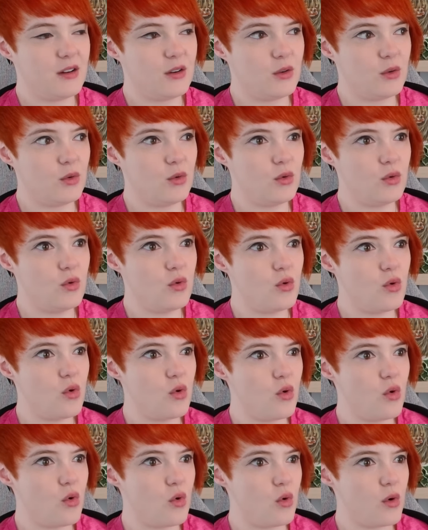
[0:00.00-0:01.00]

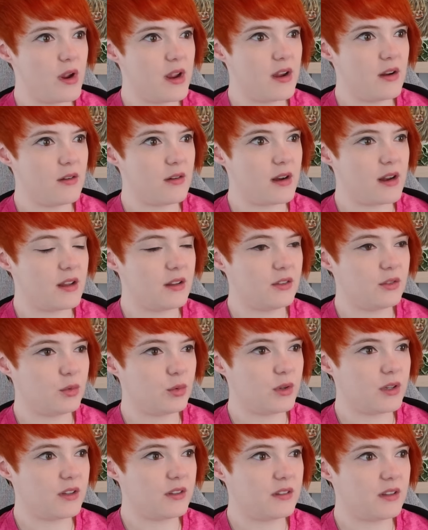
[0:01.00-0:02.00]
Oh, here it is.
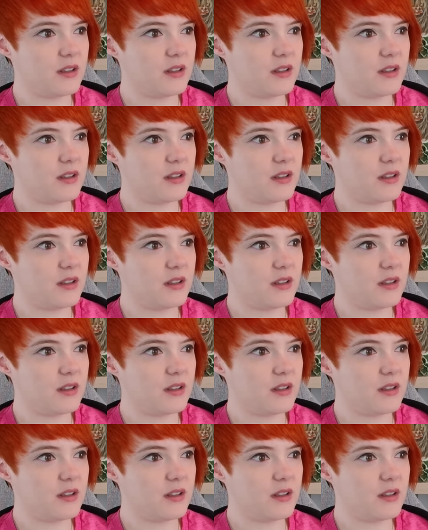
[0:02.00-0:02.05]
What is